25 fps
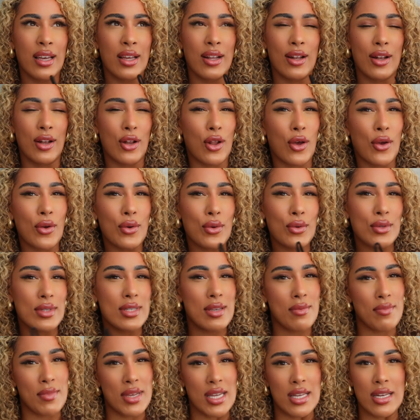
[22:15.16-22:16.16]
low
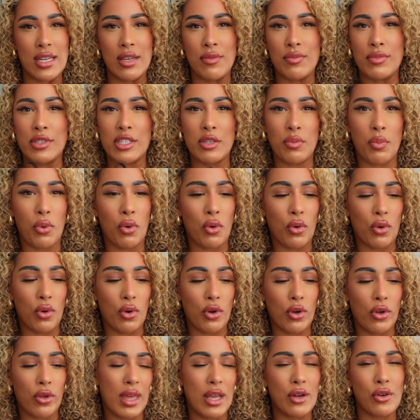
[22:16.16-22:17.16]
to medium
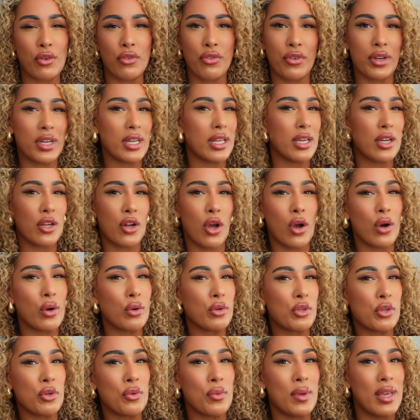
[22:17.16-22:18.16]
support. They're not really going to
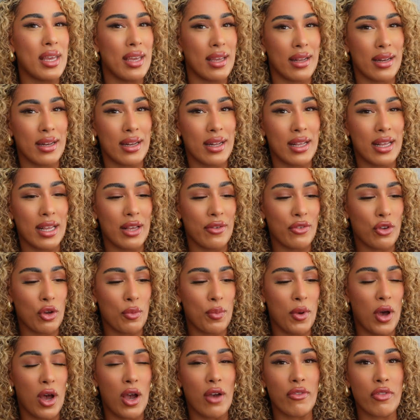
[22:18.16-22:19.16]
hold you in if you're
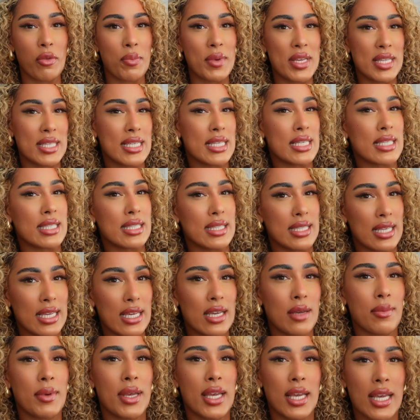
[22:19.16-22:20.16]
part of the BTC
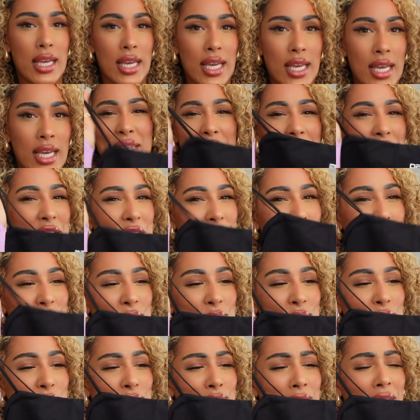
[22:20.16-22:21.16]
committee, but they're cute,
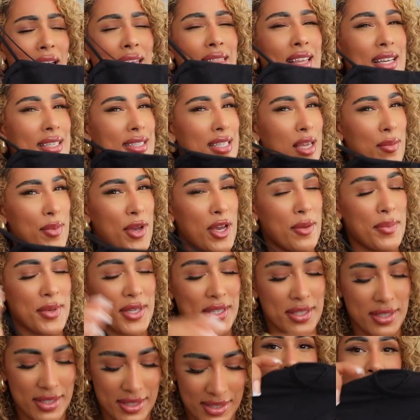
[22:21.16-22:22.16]
and that's their
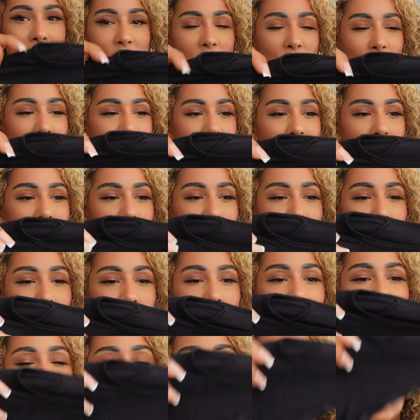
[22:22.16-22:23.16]
purpose. Moving on to the
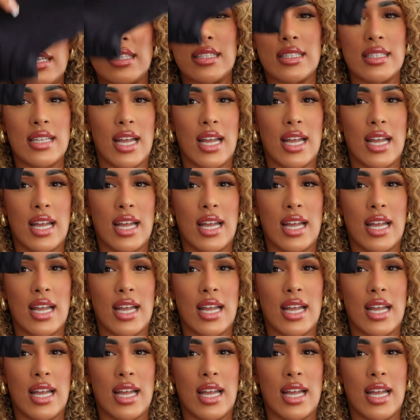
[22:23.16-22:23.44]
shrug, it's